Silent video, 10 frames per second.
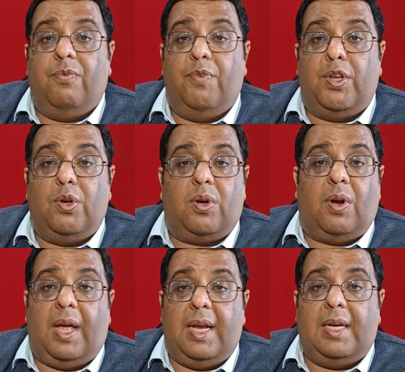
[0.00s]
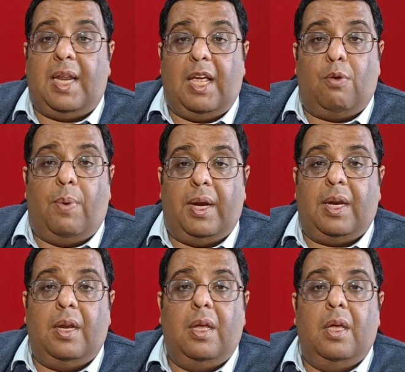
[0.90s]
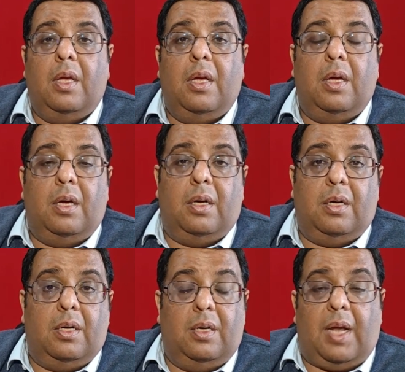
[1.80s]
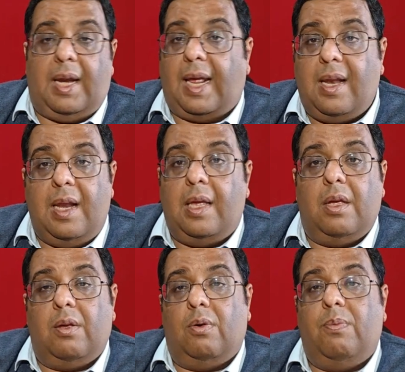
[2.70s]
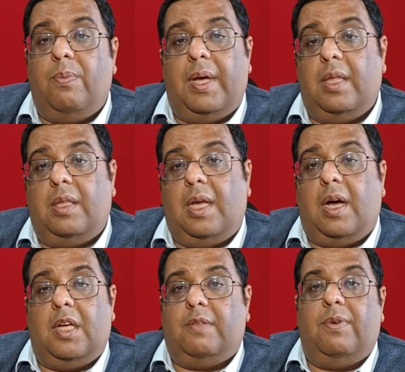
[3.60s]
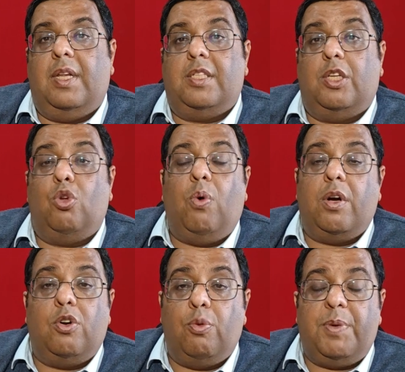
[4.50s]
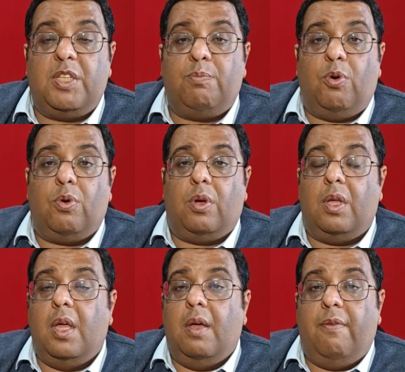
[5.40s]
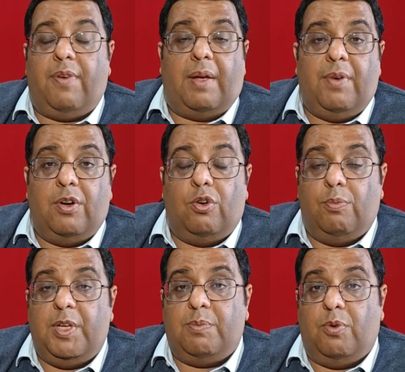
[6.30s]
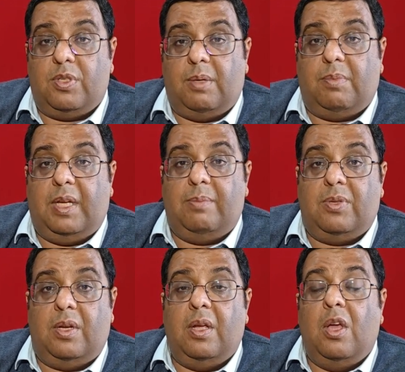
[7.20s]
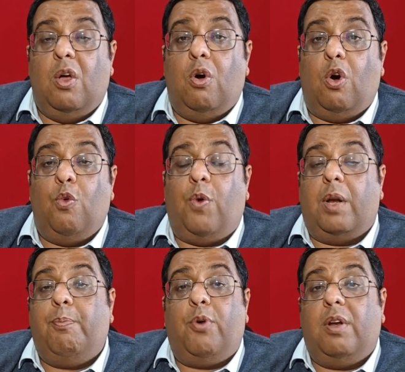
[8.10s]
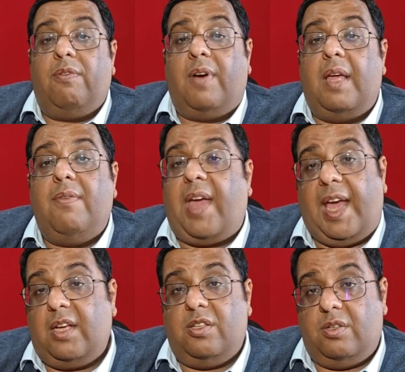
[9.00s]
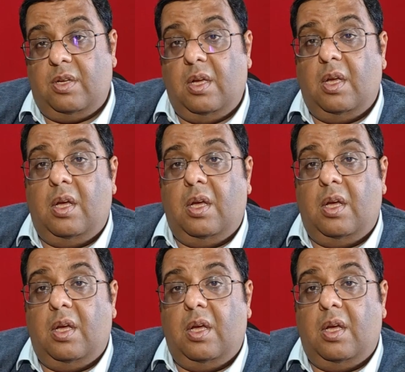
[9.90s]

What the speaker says: When you try and take one directly, you know, where they ask for, let's say, 200 rupees more or 500 rupees more sometimes, and or 1.5x,